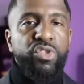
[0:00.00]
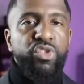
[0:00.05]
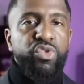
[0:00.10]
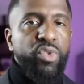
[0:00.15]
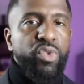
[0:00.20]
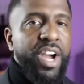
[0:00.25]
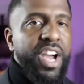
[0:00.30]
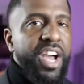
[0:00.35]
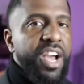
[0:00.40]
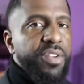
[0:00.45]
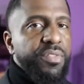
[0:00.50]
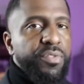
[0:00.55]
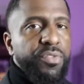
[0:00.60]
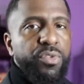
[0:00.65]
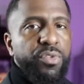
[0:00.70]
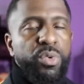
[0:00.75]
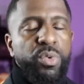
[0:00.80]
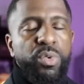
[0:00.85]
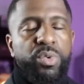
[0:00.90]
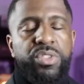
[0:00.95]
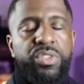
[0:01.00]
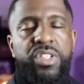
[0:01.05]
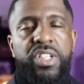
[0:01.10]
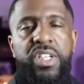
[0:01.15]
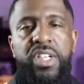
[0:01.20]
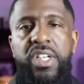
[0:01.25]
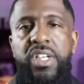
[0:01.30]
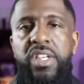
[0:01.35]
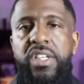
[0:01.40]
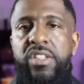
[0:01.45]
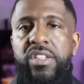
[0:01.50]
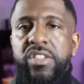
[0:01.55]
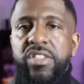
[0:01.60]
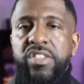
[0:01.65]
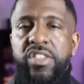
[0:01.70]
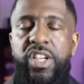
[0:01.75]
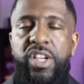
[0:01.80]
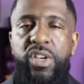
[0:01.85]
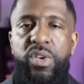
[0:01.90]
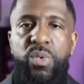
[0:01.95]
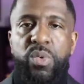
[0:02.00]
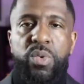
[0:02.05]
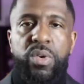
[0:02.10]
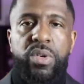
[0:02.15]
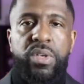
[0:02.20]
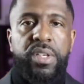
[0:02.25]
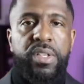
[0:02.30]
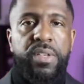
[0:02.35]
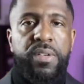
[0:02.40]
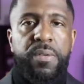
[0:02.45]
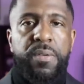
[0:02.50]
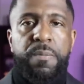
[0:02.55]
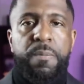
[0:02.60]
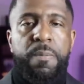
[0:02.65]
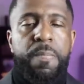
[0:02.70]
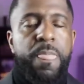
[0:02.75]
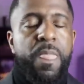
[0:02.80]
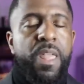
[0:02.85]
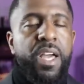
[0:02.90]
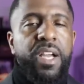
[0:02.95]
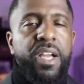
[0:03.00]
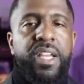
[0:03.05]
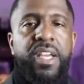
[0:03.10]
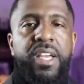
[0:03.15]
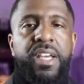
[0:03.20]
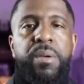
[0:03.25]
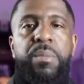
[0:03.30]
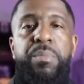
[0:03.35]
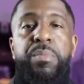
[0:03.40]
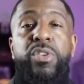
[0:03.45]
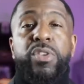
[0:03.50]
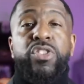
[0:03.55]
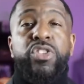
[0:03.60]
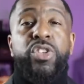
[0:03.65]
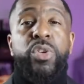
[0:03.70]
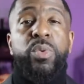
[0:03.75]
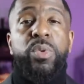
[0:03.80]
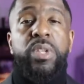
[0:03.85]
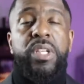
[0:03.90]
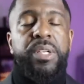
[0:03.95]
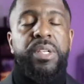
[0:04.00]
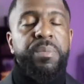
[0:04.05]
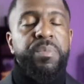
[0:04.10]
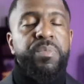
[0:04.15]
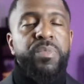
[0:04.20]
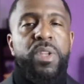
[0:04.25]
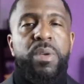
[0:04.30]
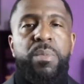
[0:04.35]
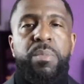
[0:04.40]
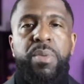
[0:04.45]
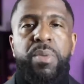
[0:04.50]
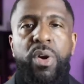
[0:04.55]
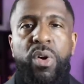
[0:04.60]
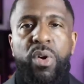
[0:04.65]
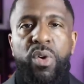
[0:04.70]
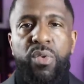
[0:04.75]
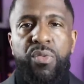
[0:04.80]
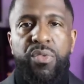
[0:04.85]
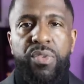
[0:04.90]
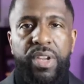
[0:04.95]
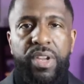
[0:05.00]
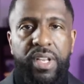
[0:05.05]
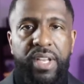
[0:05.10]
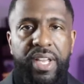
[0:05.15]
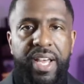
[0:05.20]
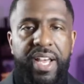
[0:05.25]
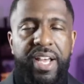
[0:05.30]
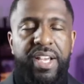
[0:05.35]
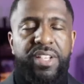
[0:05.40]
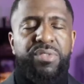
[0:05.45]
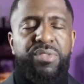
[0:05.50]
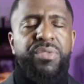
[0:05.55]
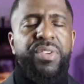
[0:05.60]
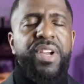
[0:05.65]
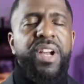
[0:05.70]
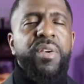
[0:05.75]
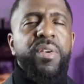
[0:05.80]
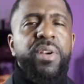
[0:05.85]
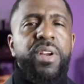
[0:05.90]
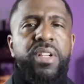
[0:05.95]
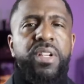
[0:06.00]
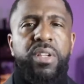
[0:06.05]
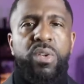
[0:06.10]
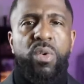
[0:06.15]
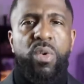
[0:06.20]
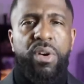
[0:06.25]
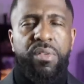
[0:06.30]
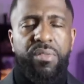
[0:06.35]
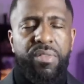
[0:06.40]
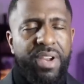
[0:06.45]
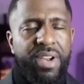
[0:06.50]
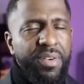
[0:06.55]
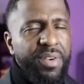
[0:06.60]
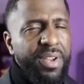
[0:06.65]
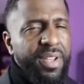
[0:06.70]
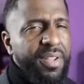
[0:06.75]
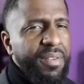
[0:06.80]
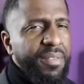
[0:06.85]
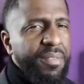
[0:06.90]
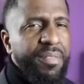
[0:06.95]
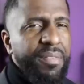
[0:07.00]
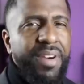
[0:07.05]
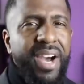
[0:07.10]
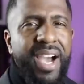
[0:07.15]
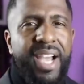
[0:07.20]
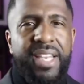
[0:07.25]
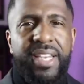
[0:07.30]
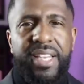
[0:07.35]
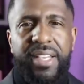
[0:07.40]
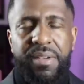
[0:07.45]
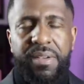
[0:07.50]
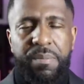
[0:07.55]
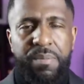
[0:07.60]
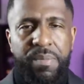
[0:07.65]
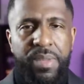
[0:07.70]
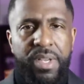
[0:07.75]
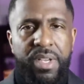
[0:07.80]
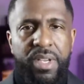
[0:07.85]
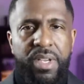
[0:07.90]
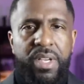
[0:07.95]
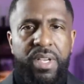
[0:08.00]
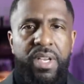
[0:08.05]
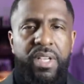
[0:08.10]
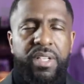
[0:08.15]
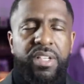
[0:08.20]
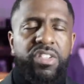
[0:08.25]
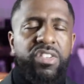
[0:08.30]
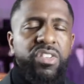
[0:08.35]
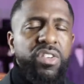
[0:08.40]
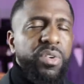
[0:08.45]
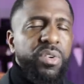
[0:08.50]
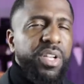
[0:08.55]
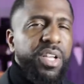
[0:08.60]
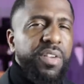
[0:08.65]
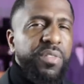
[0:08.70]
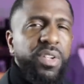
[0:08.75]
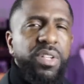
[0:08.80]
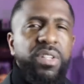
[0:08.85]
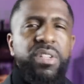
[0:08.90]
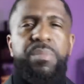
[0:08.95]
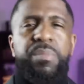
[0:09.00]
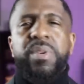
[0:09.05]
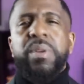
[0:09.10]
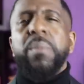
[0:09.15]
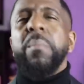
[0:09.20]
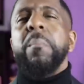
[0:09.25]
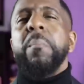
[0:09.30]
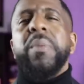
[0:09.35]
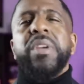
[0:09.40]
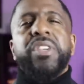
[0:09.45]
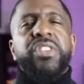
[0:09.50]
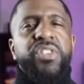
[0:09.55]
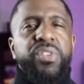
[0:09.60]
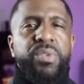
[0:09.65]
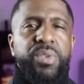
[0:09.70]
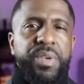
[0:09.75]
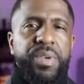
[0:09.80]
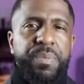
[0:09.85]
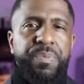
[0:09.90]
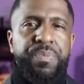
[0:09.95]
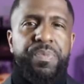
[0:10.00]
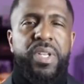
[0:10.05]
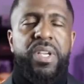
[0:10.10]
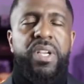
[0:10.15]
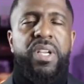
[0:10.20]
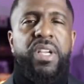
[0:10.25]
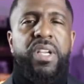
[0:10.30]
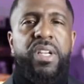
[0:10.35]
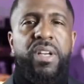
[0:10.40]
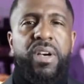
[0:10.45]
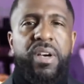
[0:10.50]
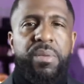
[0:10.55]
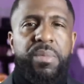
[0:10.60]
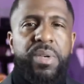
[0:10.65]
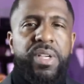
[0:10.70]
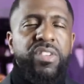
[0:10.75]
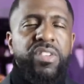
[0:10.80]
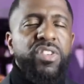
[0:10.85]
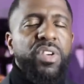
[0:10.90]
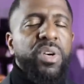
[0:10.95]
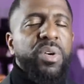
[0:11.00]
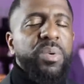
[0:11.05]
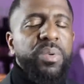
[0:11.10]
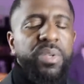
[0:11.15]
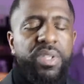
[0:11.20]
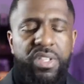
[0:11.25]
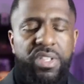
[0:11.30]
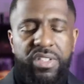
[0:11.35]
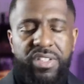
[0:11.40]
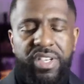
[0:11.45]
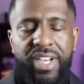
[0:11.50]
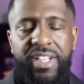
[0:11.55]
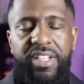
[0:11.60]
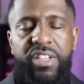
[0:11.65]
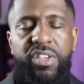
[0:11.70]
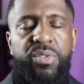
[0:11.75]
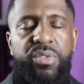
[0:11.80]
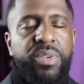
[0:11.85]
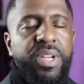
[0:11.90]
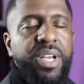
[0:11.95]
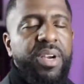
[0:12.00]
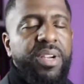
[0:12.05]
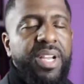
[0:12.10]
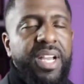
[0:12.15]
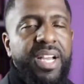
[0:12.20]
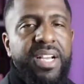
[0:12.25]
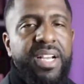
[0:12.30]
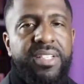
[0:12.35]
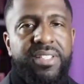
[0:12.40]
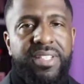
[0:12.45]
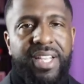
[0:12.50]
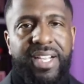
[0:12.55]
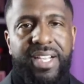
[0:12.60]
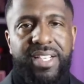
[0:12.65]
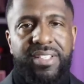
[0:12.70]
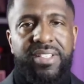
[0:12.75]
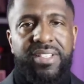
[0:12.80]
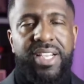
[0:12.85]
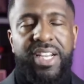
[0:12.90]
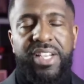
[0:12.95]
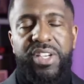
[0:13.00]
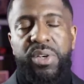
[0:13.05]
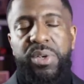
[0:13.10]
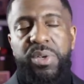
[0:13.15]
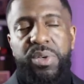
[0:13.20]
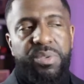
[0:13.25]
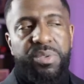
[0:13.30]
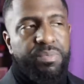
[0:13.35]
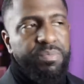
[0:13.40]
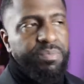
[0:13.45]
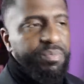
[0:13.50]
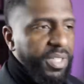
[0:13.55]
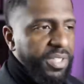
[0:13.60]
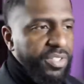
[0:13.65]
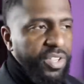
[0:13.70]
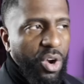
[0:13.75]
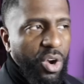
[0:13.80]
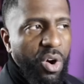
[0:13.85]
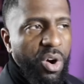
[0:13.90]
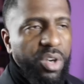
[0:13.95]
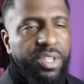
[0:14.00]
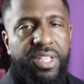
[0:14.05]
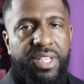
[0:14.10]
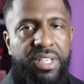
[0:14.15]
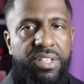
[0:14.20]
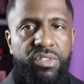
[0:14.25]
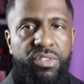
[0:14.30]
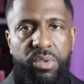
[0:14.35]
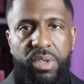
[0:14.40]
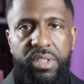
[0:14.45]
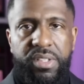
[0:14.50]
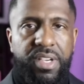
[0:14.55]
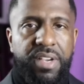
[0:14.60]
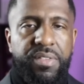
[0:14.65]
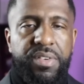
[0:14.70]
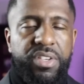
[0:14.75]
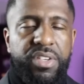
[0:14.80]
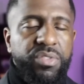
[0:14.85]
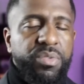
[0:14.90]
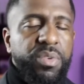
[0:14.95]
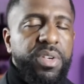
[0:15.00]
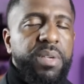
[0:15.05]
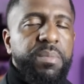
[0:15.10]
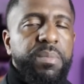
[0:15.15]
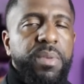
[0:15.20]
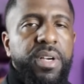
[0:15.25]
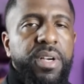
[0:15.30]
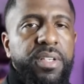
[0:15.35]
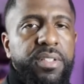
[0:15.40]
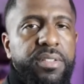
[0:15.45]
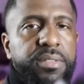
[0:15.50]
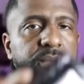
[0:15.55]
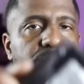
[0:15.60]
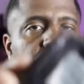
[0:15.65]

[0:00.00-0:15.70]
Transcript: dried fruits, cedar wood. Again, patchouli. Perfect, guys. Very alluring, very inviting. Now, this is going to give you a little bit of mystery. You know what I mean? So check this one out, guys. Like I said, I know you it's hard to get straight to heaven extreme, but